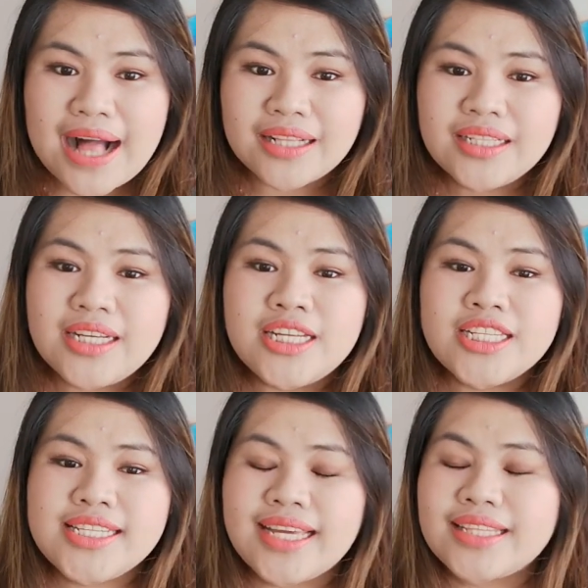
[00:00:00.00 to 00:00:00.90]
bell
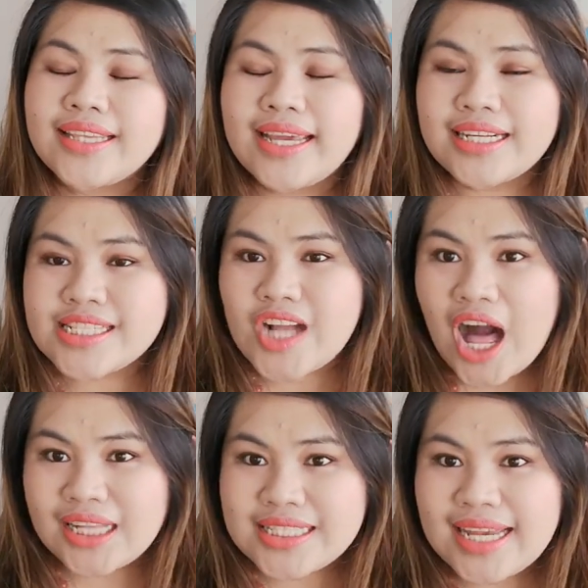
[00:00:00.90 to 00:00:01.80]
to get the latest
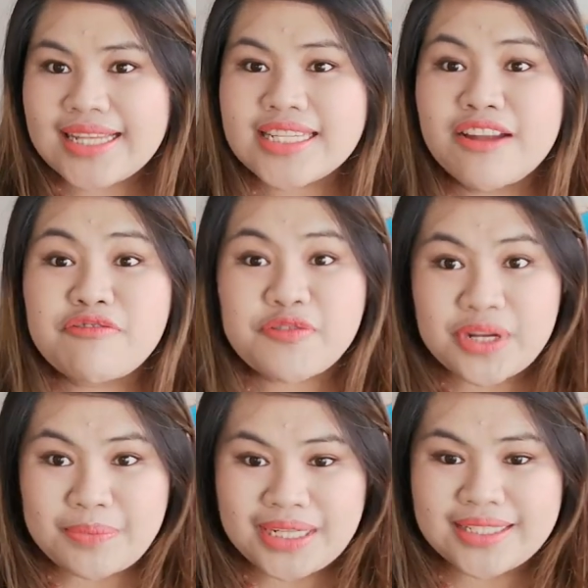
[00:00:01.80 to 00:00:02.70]
content and
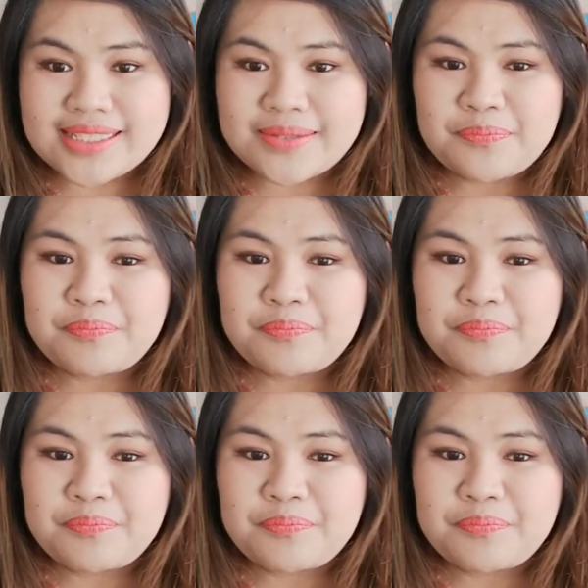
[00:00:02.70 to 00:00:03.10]
freebies.